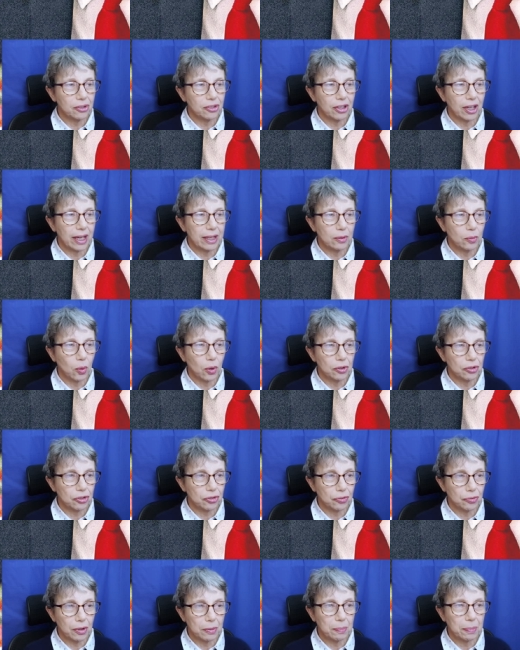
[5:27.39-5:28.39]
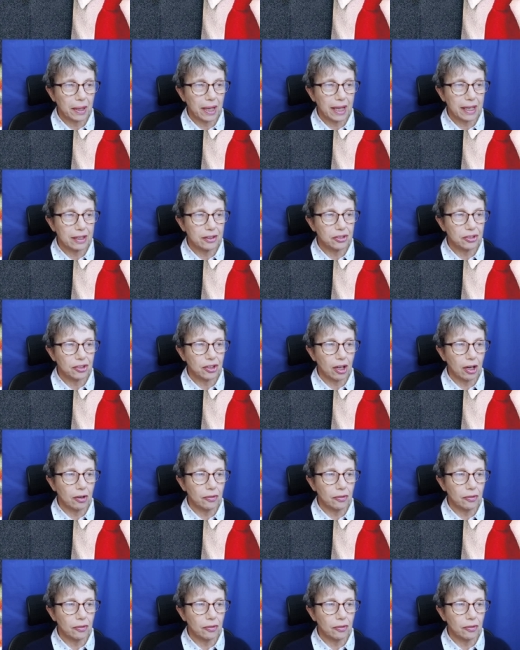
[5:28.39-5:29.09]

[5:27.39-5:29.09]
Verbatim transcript: 10 once replaced